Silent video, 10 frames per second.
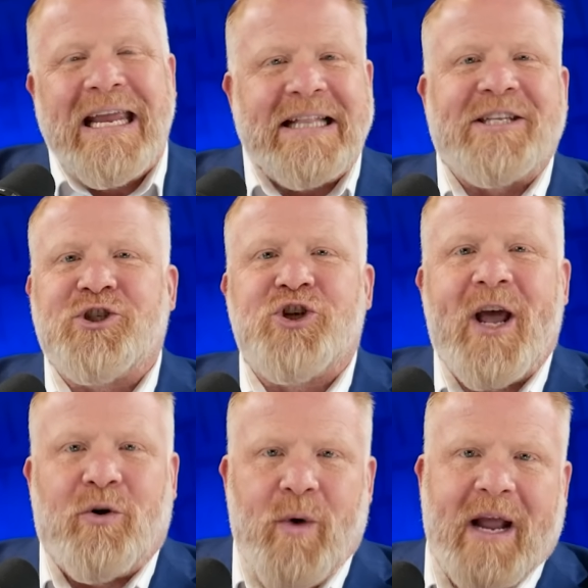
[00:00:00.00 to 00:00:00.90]
get this
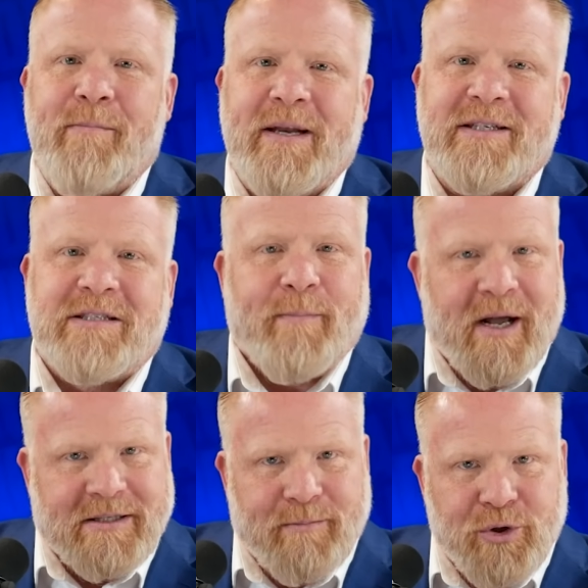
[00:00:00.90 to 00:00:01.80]
channel recommended to
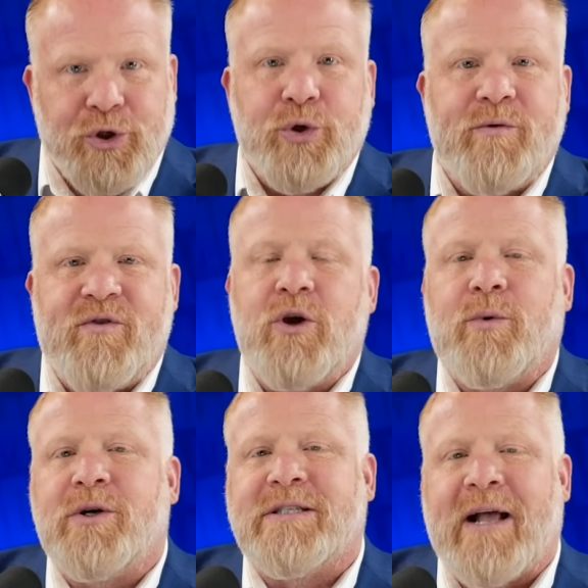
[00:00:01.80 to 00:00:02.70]
possible new
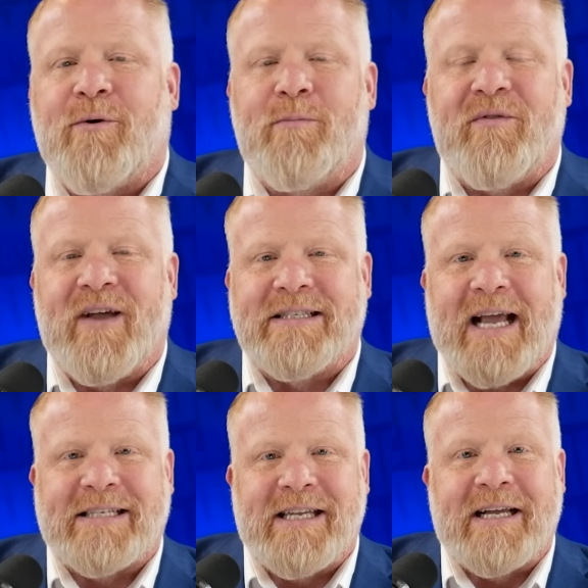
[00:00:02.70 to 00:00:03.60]
viewers. That would be
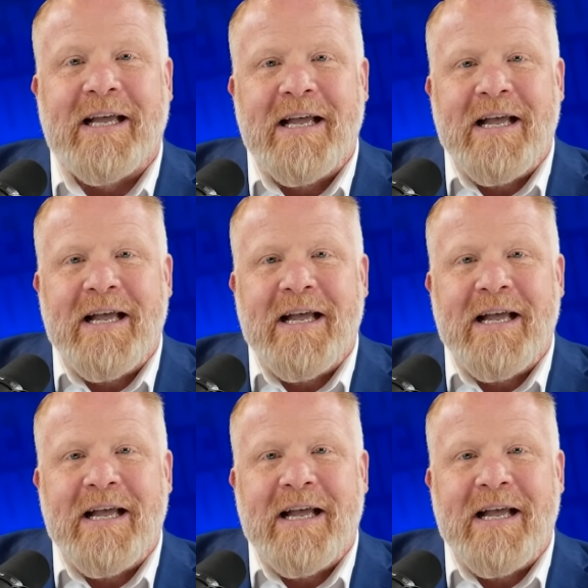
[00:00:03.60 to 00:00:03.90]
fantastic.